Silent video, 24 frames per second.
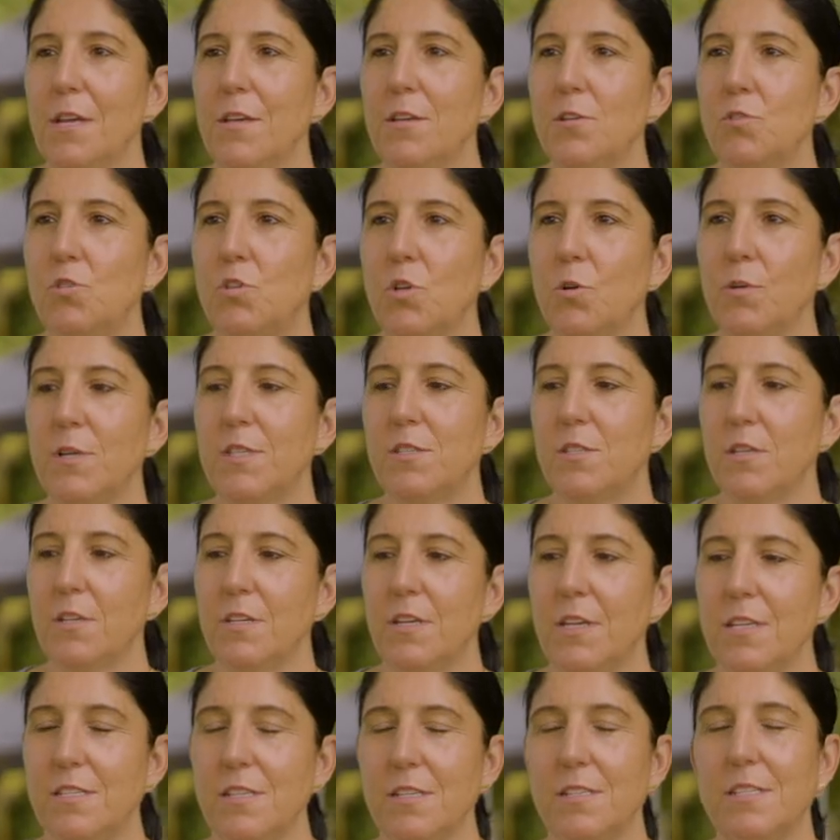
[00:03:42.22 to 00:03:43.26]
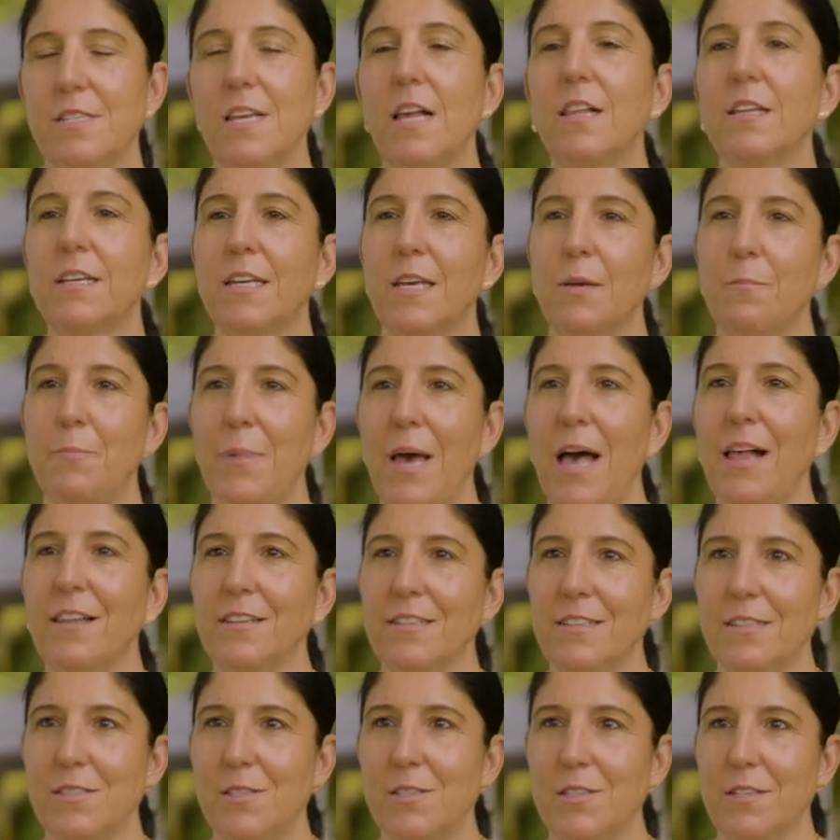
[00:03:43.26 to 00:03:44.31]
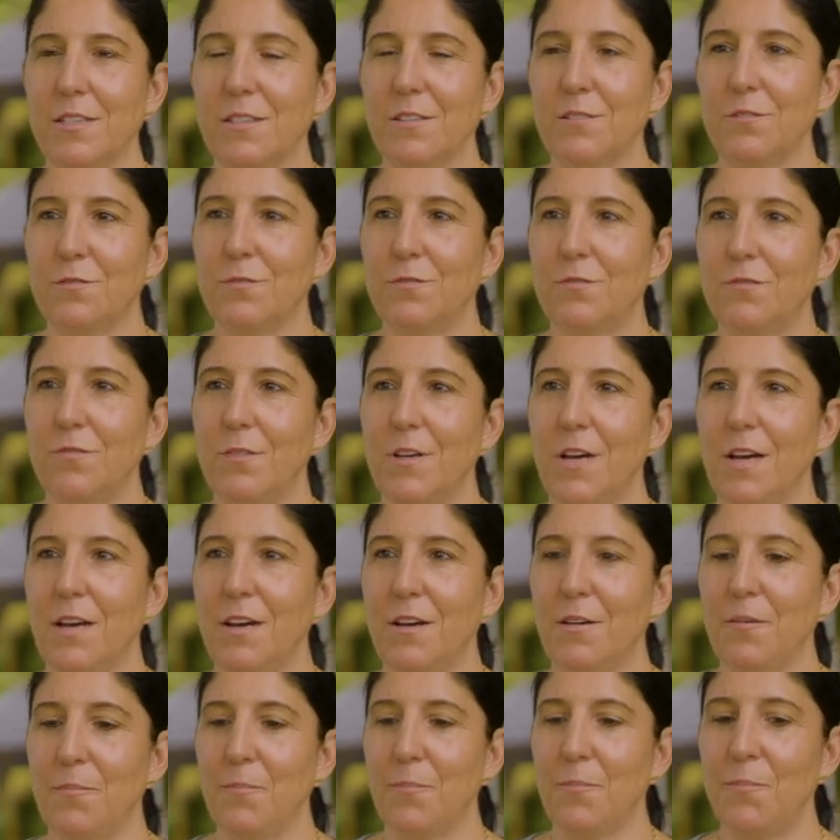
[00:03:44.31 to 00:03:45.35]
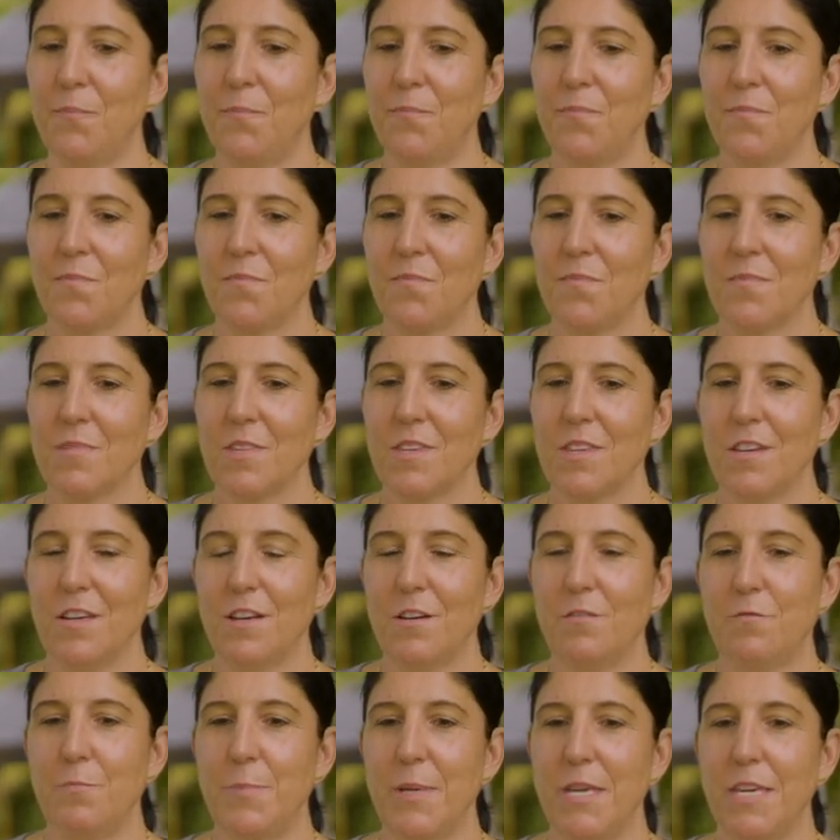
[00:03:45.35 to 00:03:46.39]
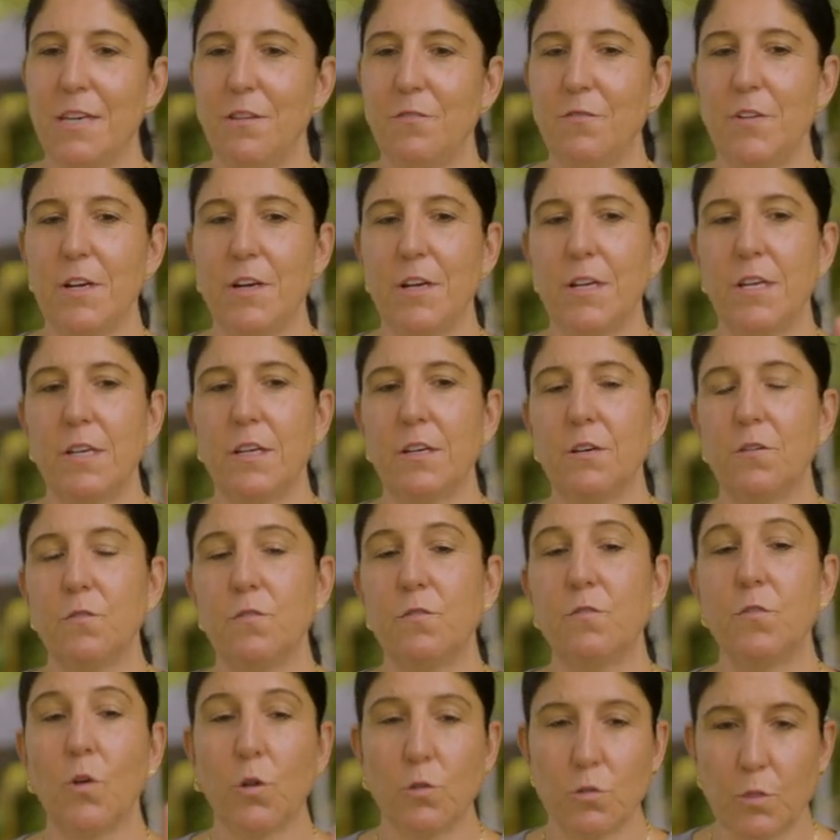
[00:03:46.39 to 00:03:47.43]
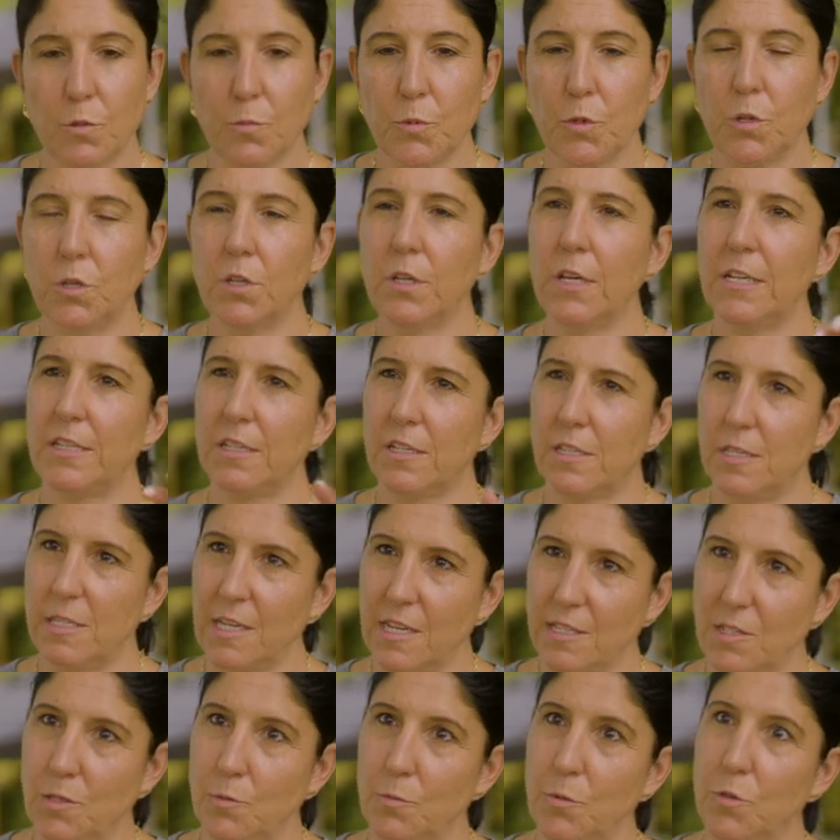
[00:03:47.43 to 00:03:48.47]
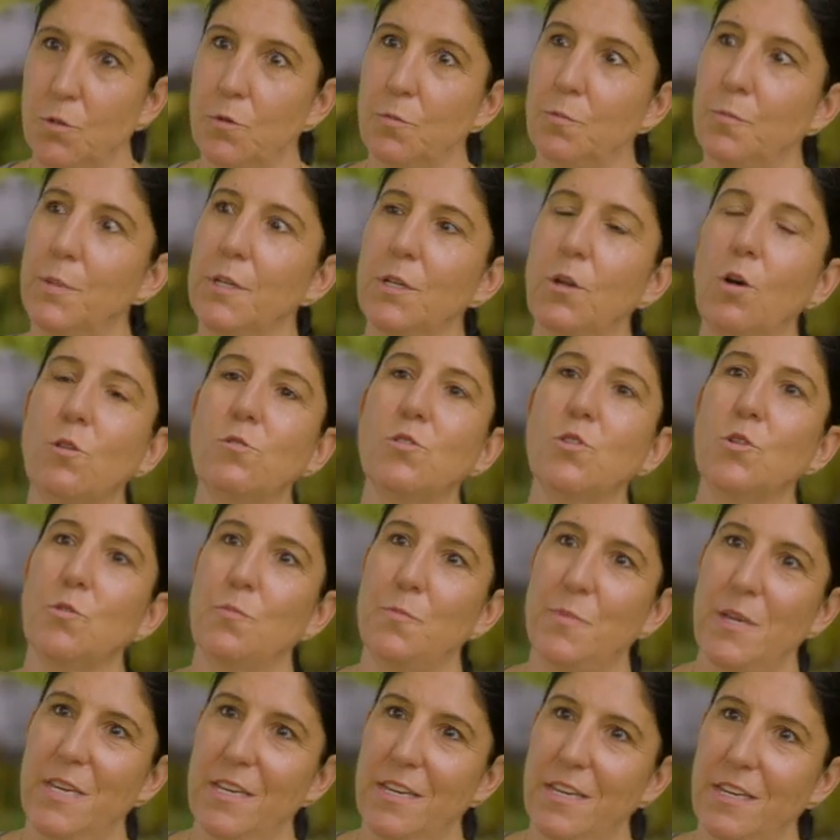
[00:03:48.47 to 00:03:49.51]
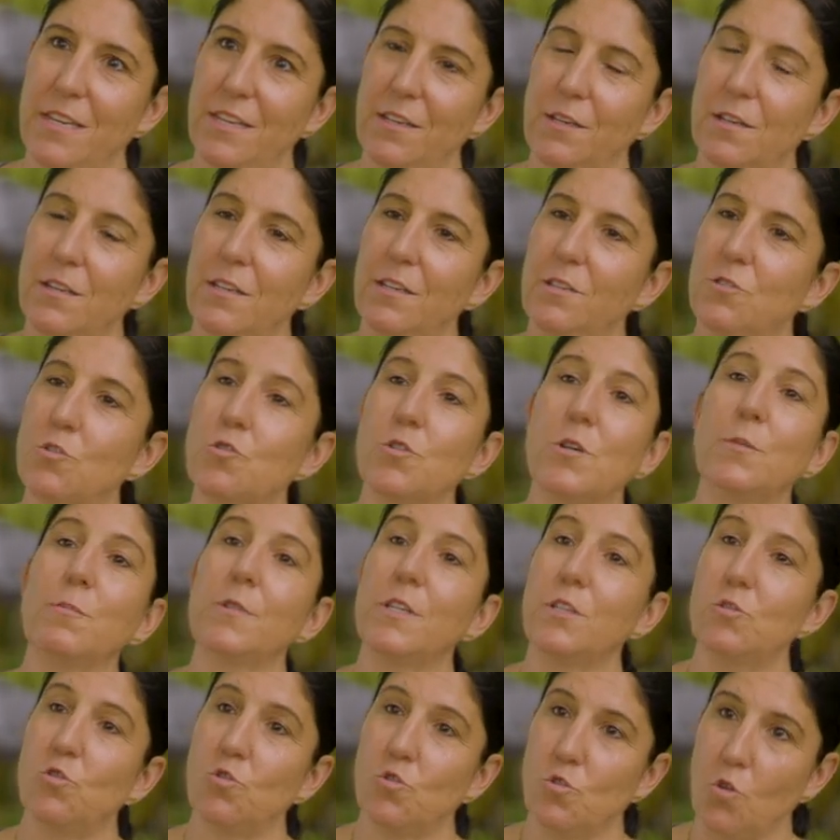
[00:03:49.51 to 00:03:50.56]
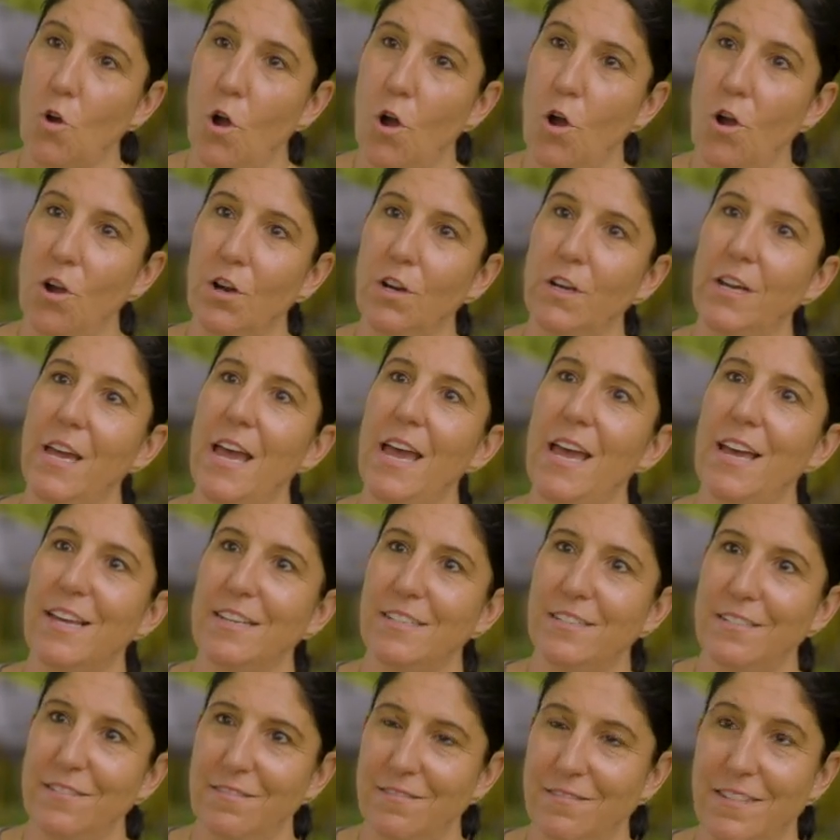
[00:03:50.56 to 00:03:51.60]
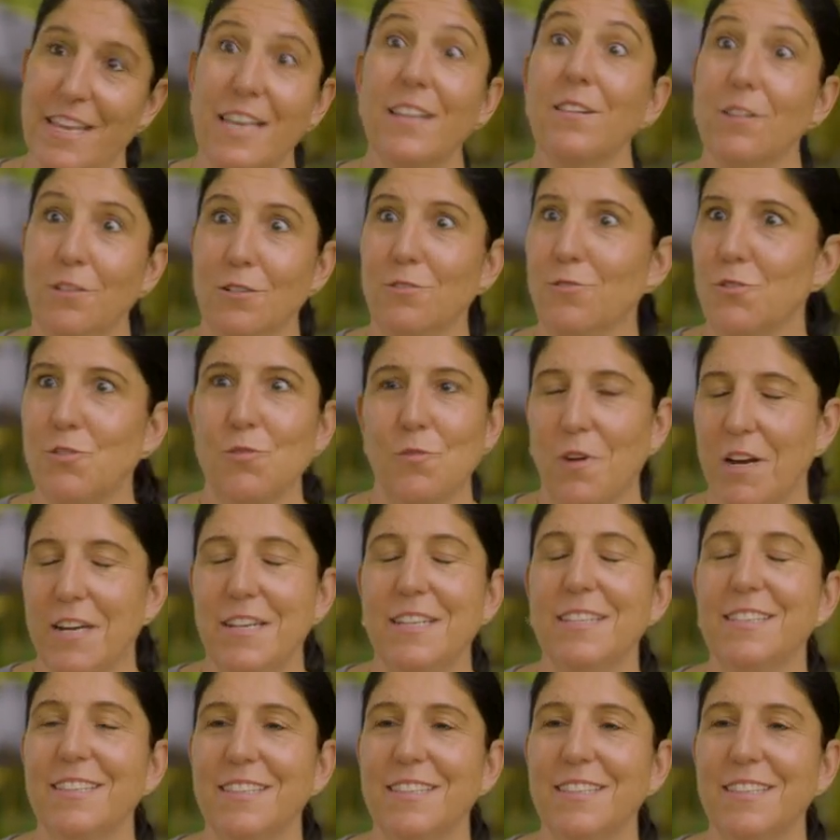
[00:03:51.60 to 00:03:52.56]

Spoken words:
So it's a delicate balance of being very vulnerable and accessible, but also being extremely strong and killers, right?